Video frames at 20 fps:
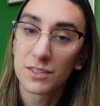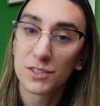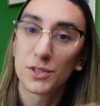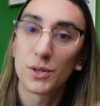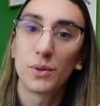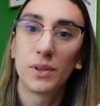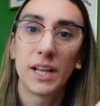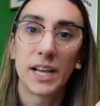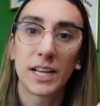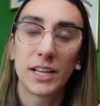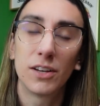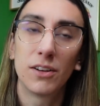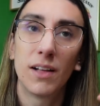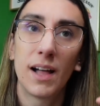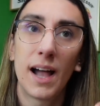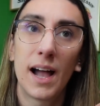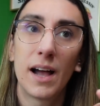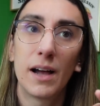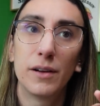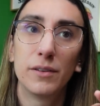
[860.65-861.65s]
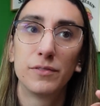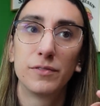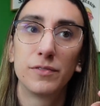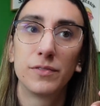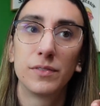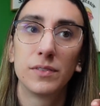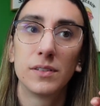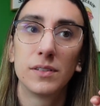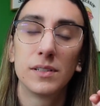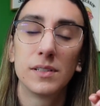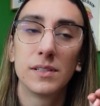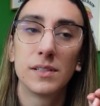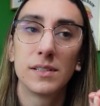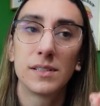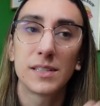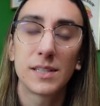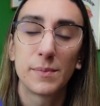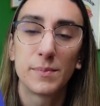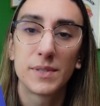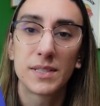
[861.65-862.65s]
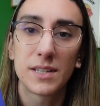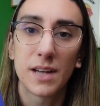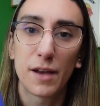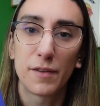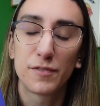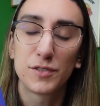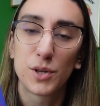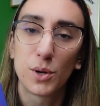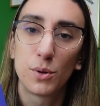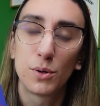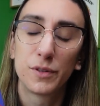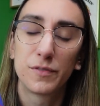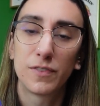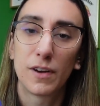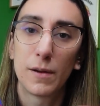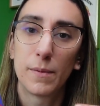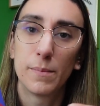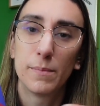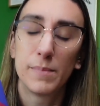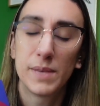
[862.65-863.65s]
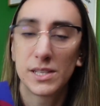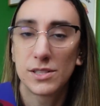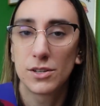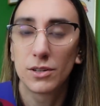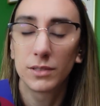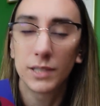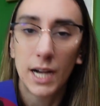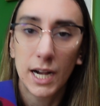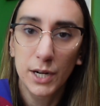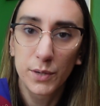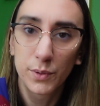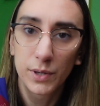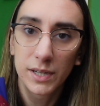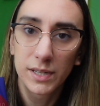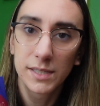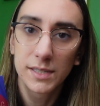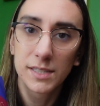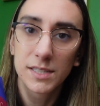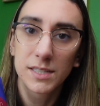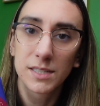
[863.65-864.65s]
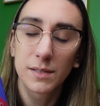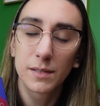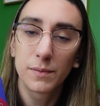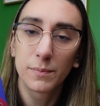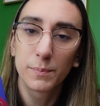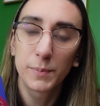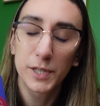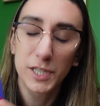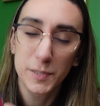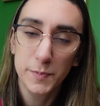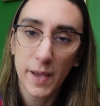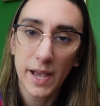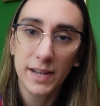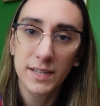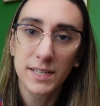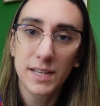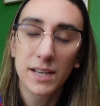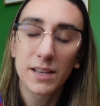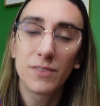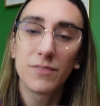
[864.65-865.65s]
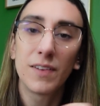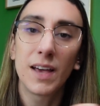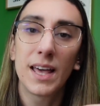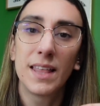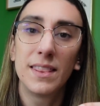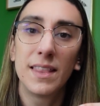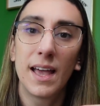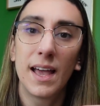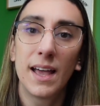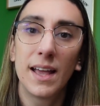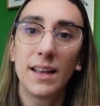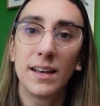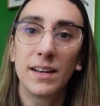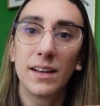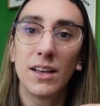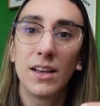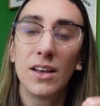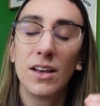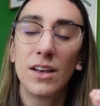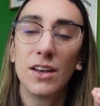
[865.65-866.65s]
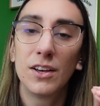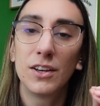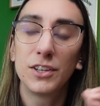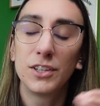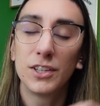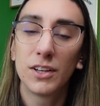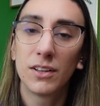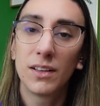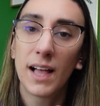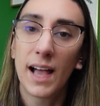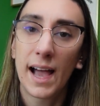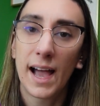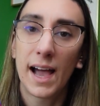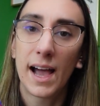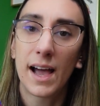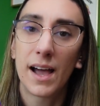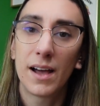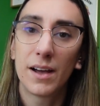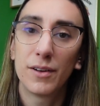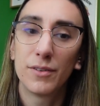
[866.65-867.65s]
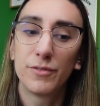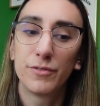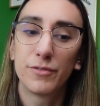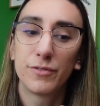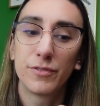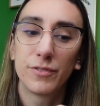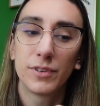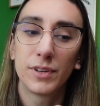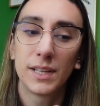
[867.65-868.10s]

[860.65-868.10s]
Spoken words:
So you'll have some stuff told from Mr. Lockwood's perspective, and then you'll have